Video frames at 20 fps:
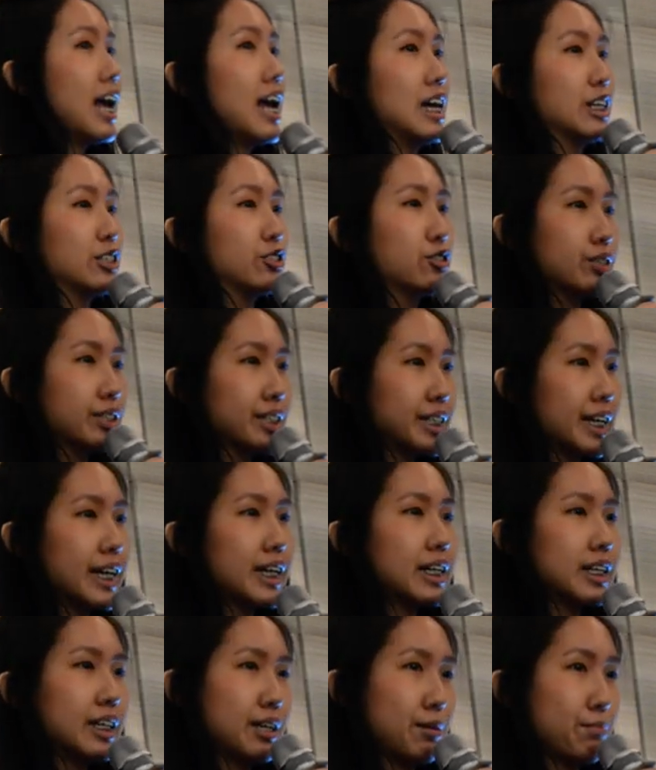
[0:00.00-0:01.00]
and to
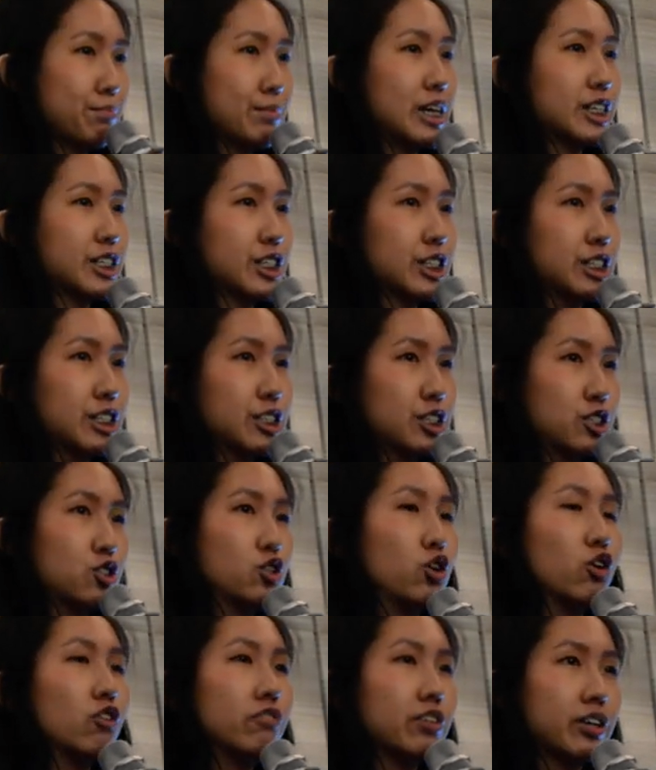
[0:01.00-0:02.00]
take measures
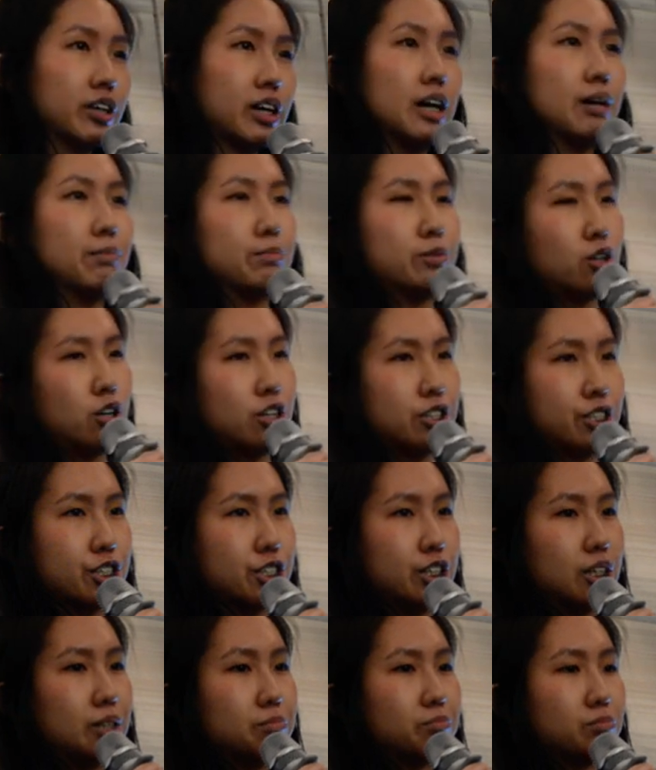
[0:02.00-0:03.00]
to overcome
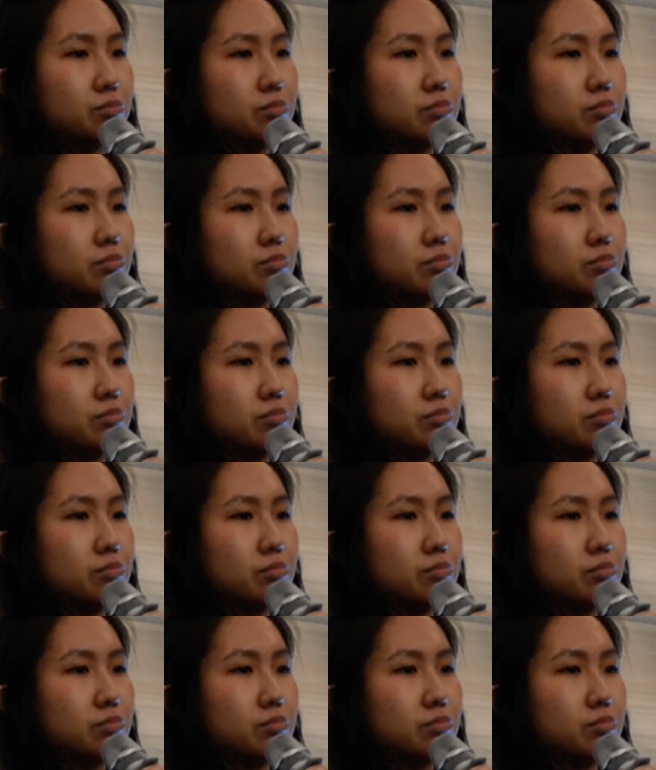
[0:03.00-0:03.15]
torture.